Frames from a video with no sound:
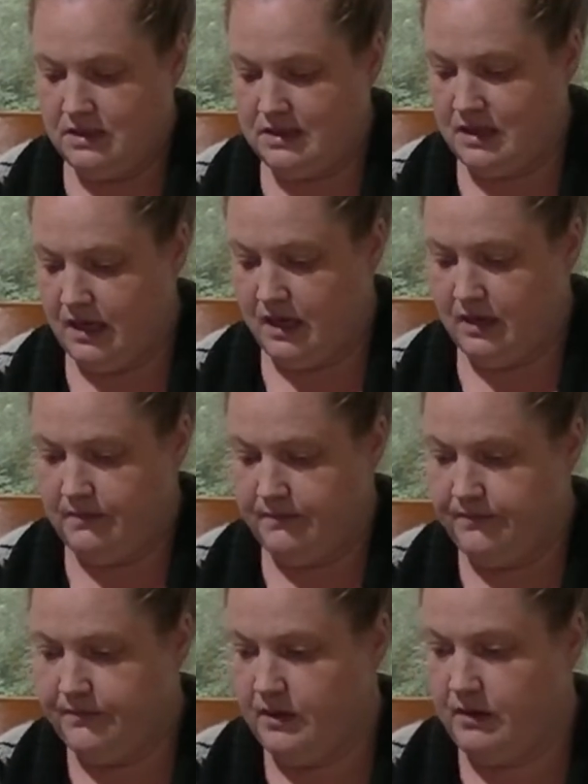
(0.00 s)
aside.
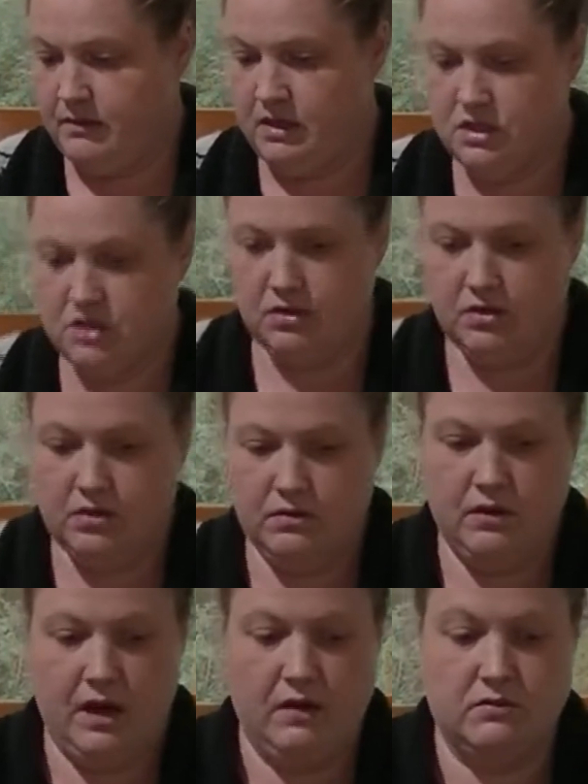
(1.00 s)
I'm going to show
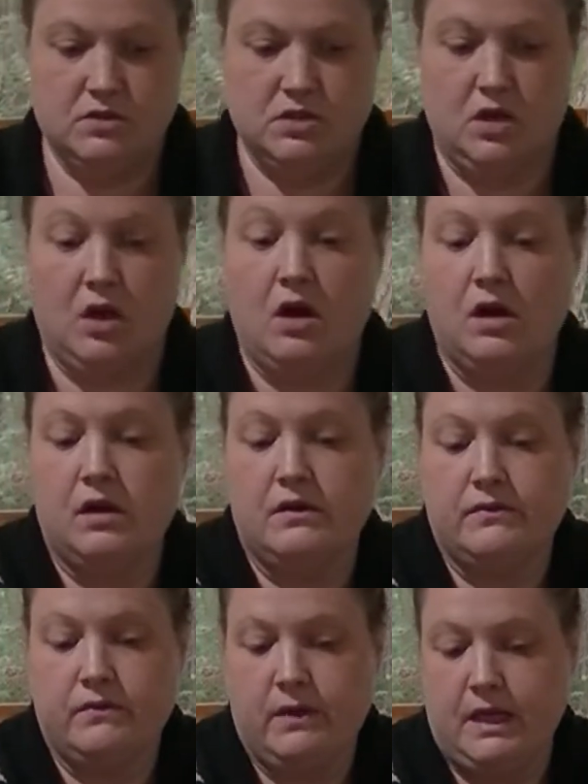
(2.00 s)
you how to
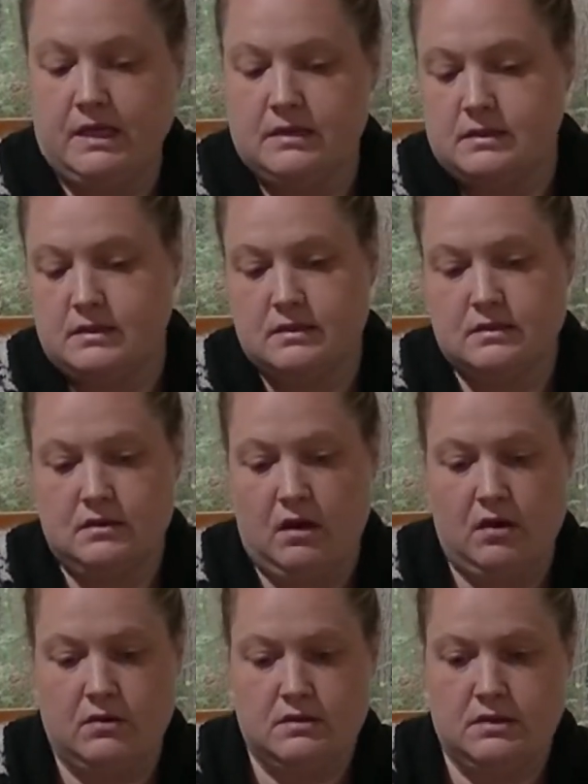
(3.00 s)
carve wings
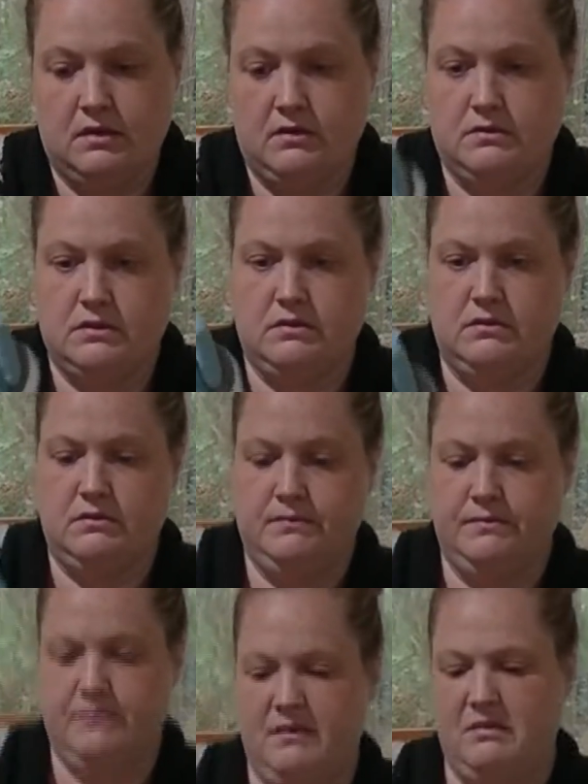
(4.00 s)
also. So
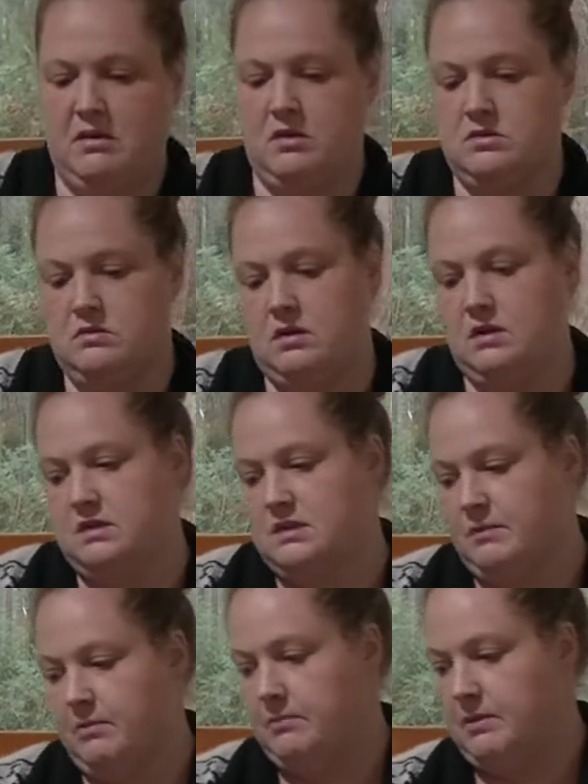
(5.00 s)
maybe I'll do it on a
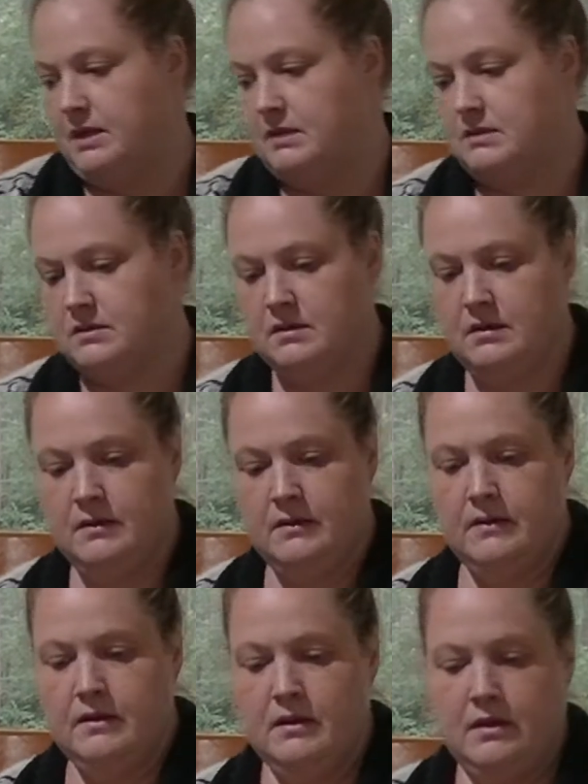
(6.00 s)
separate piece.
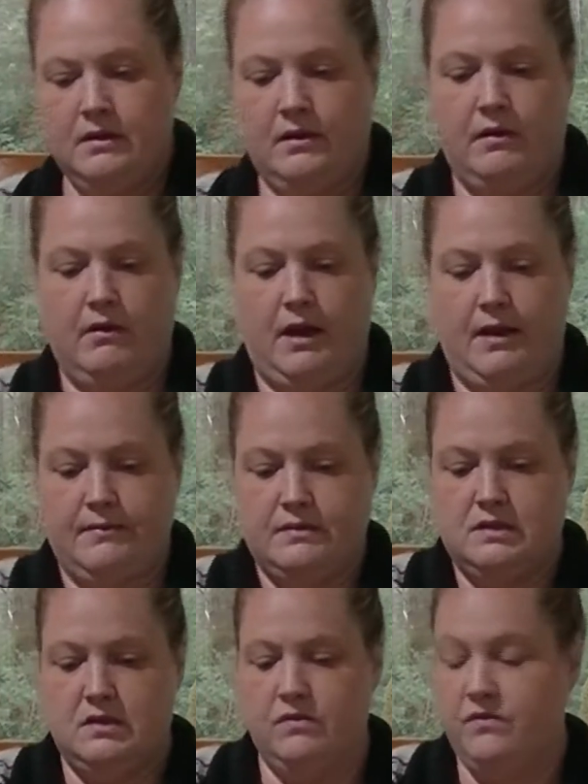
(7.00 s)
Okay,
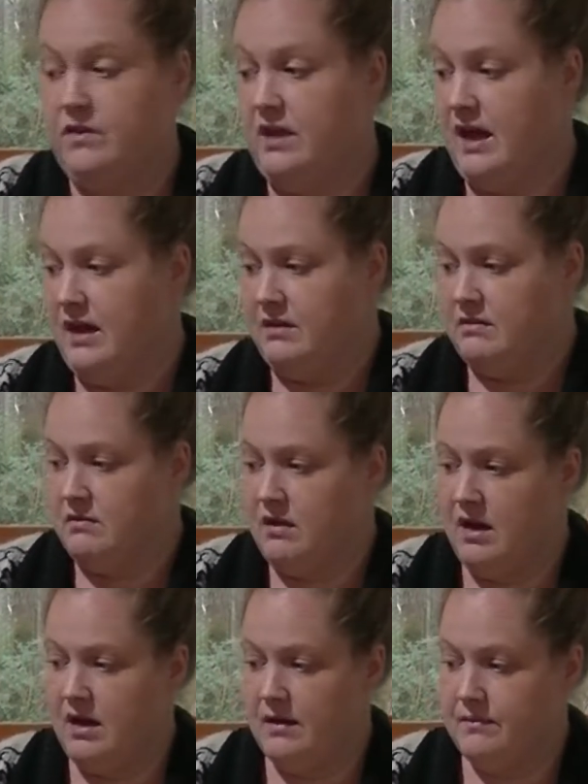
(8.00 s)
so for that,
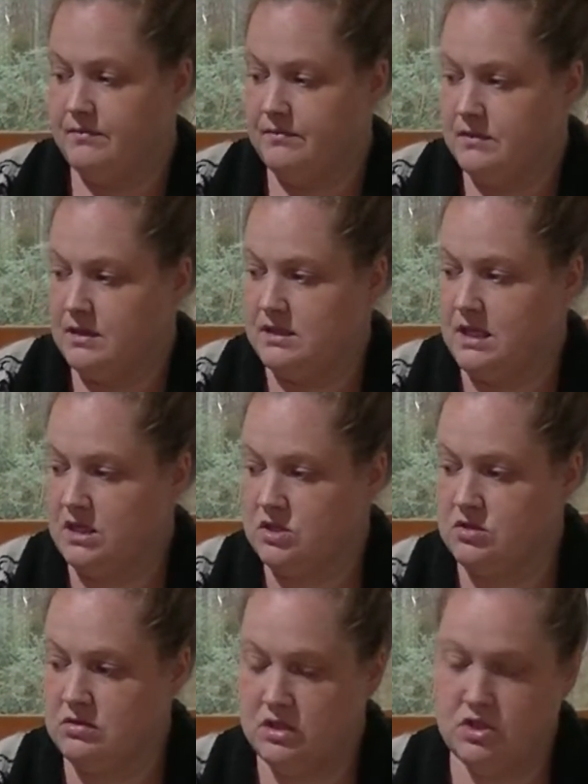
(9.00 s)
the
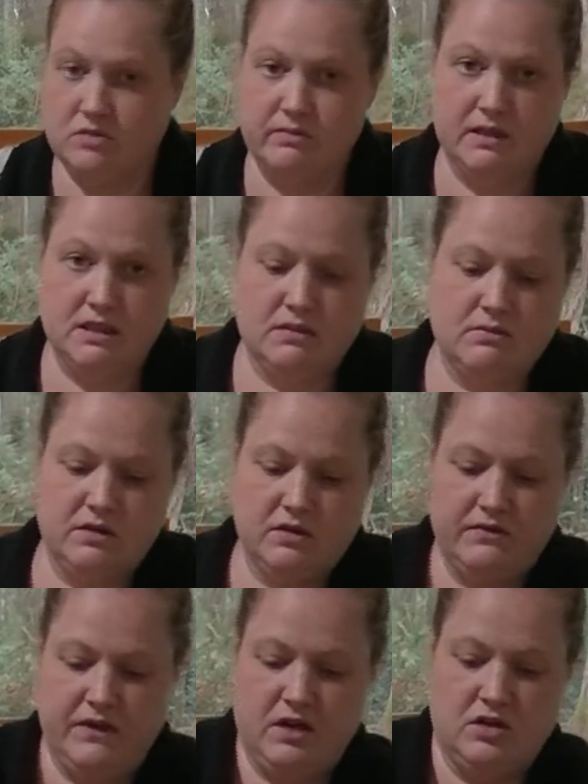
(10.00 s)
texture that Jubilee did with her
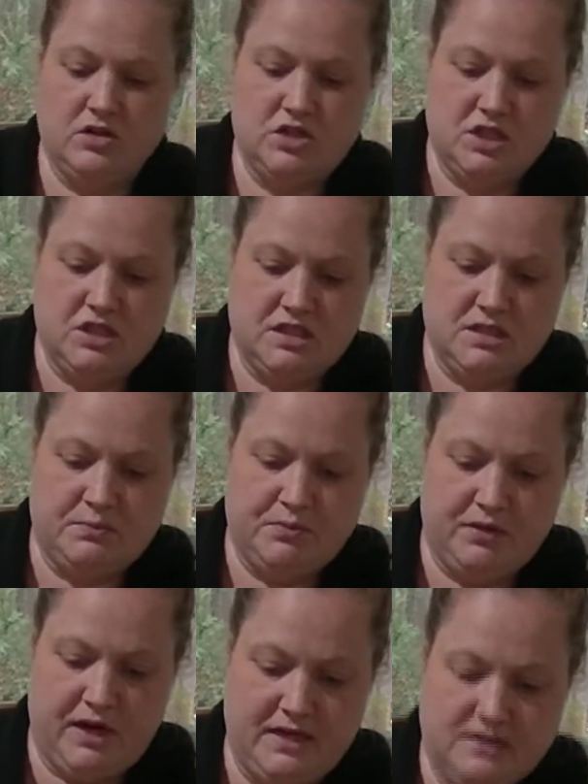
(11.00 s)
fingers, she just
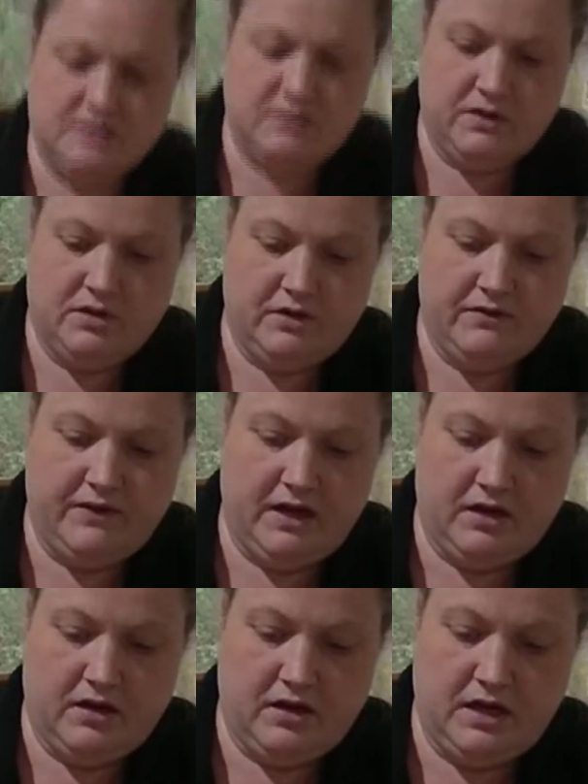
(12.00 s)
pressed with her
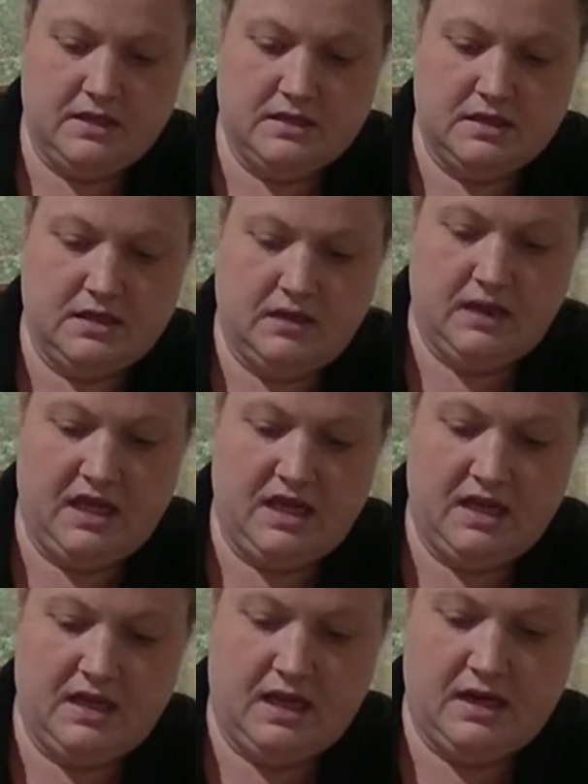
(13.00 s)
finger into the
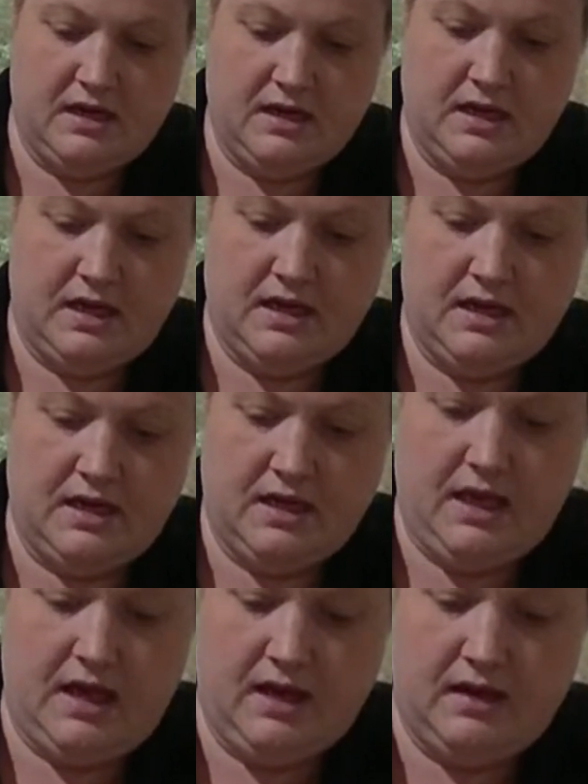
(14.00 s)
clay again and again and
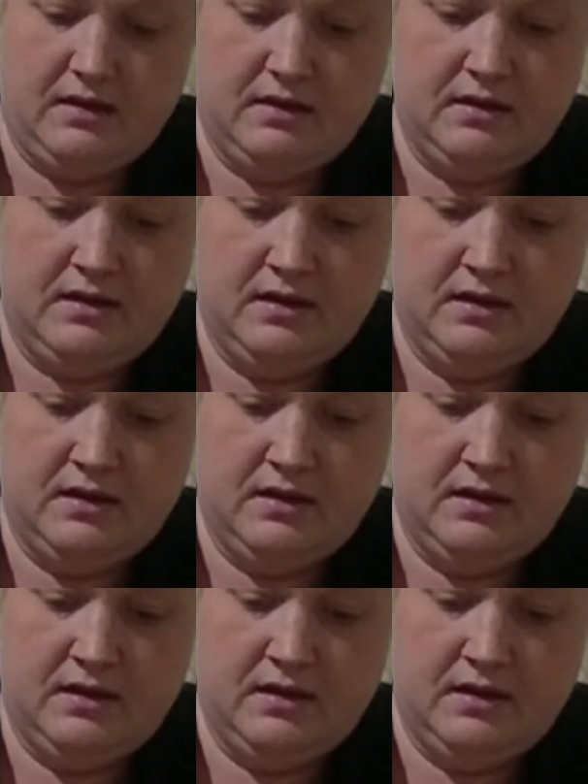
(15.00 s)
again,